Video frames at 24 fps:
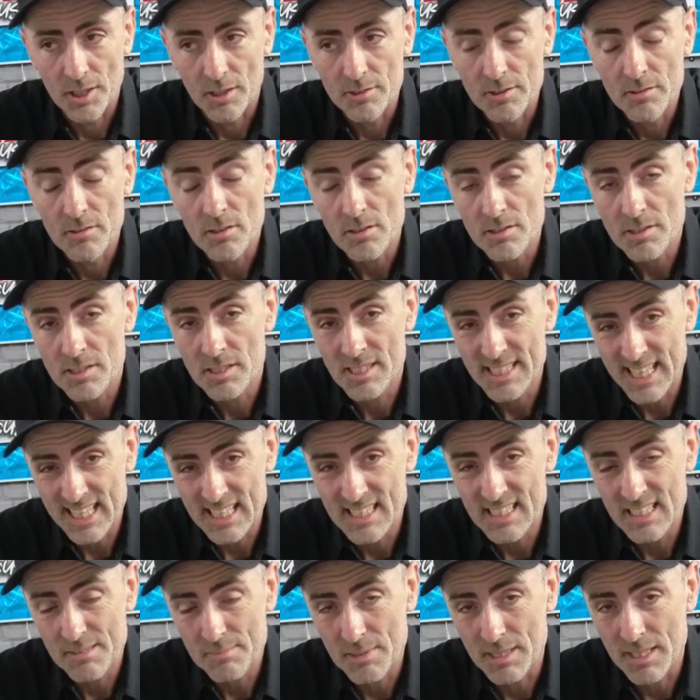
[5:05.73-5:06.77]
So you've got
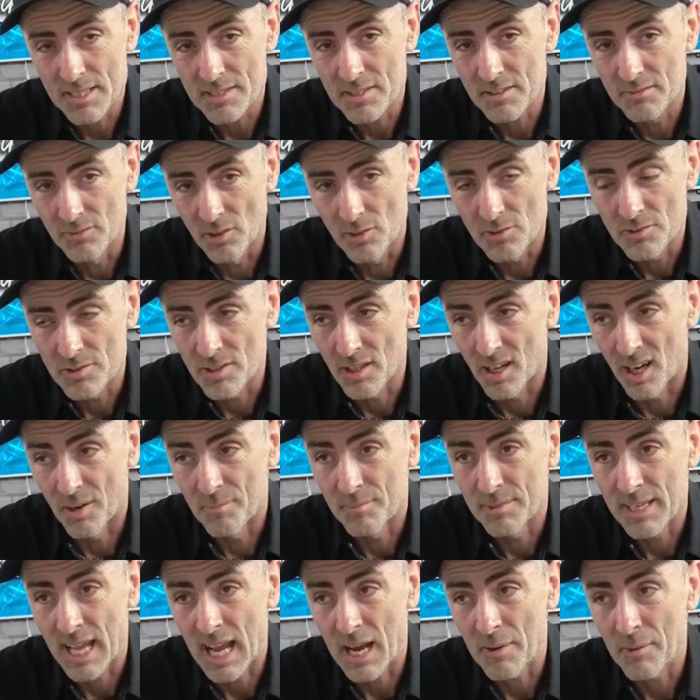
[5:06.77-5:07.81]
60 minutes of run
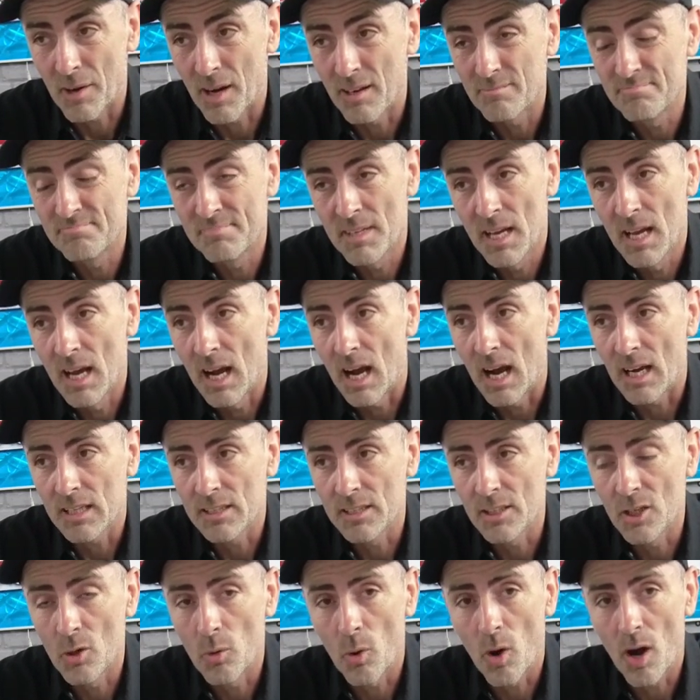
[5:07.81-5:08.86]
time. Now,
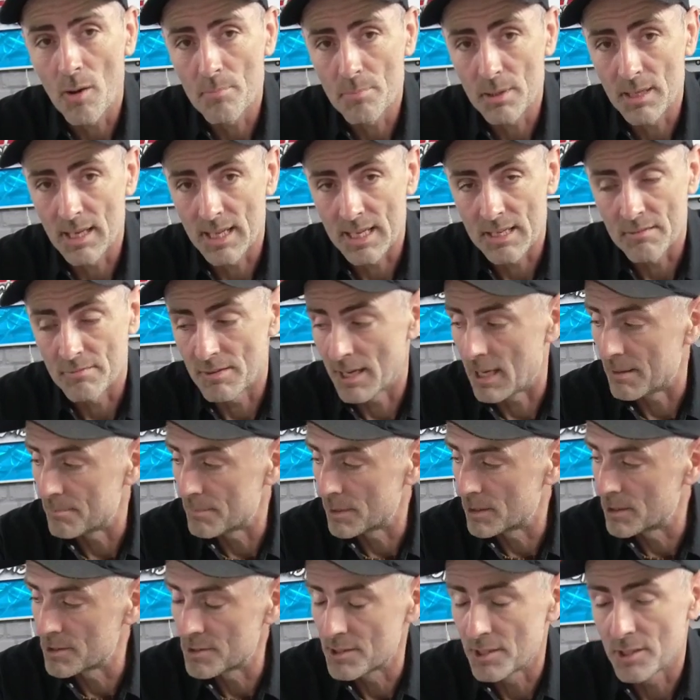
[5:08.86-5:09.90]
I can quite believe
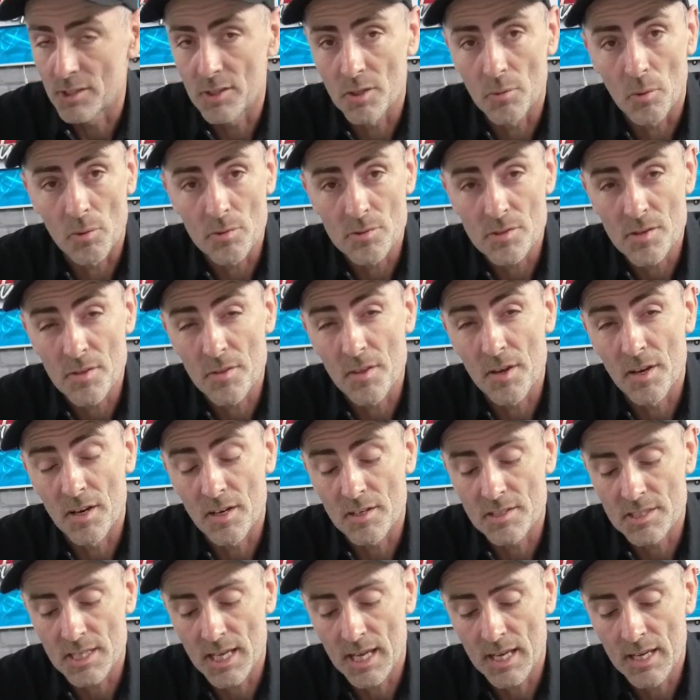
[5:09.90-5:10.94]
it because the other one's
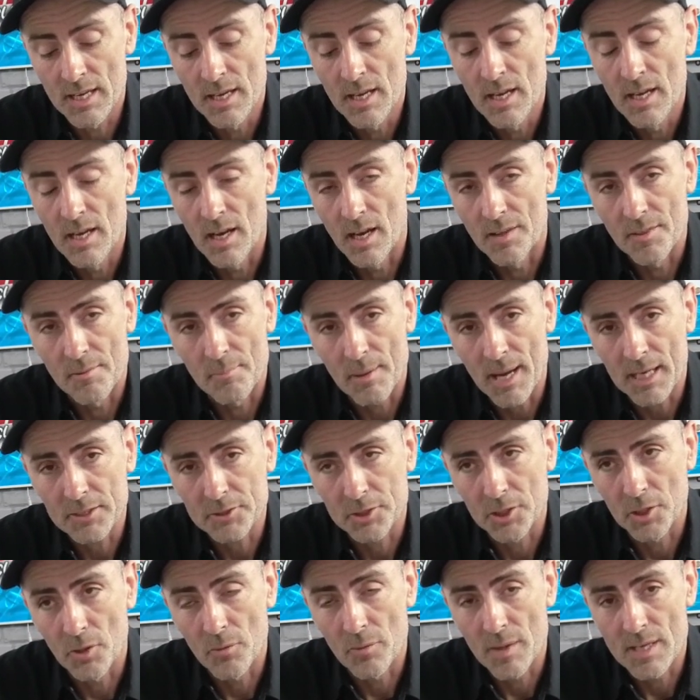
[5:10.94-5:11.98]
30 and the
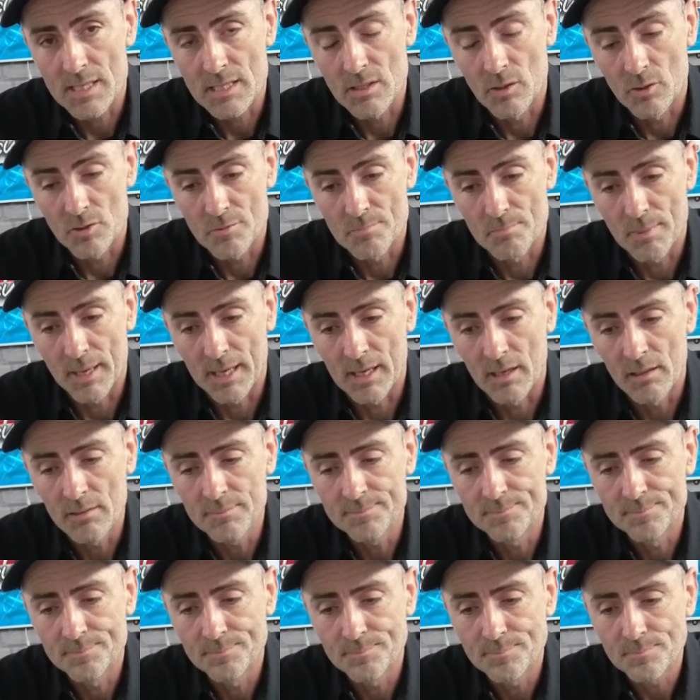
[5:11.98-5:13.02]
battery on this looks
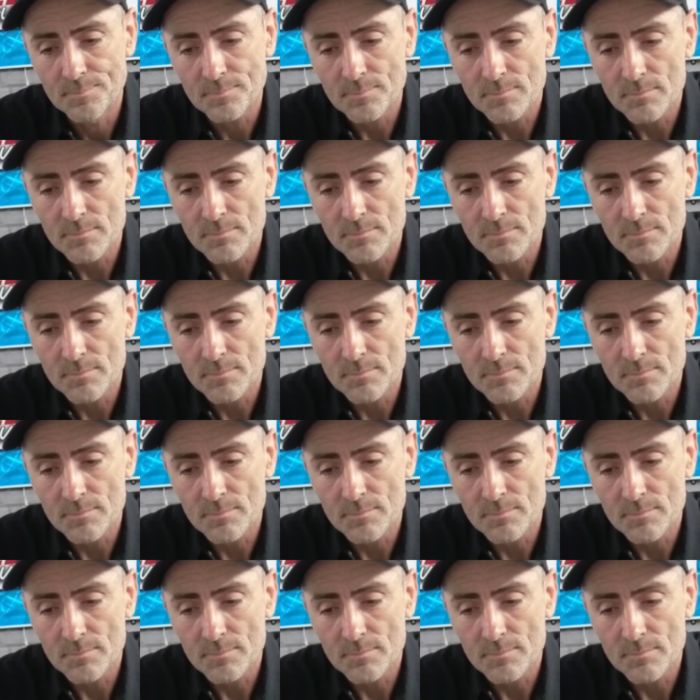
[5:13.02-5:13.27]
bigger.